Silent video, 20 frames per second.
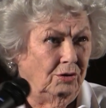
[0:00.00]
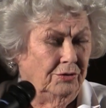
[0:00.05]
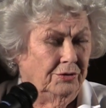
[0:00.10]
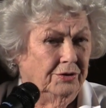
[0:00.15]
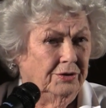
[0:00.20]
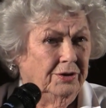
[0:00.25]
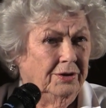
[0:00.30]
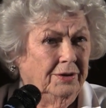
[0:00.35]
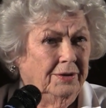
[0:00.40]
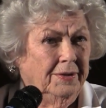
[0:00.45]

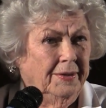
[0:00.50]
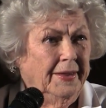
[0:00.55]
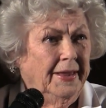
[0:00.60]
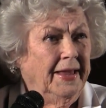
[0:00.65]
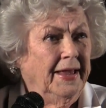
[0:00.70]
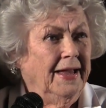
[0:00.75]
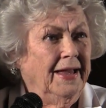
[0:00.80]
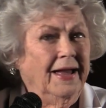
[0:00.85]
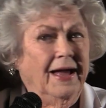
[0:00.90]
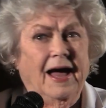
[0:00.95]

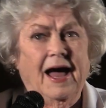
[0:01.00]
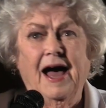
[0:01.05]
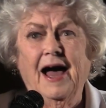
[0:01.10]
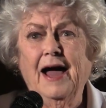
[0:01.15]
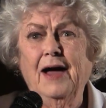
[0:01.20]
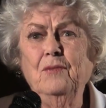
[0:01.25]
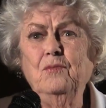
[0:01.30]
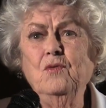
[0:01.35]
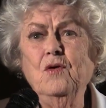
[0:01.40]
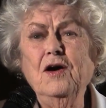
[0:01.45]

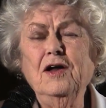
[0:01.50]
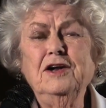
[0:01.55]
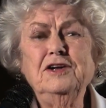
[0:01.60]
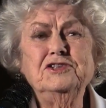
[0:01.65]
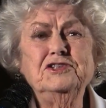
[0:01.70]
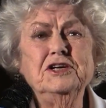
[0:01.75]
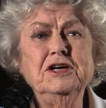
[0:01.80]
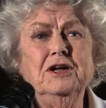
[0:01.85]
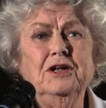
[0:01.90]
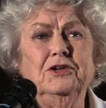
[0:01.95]
I want to
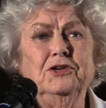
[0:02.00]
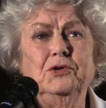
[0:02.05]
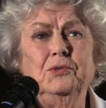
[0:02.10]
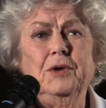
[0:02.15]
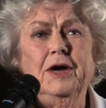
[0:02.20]
tell you,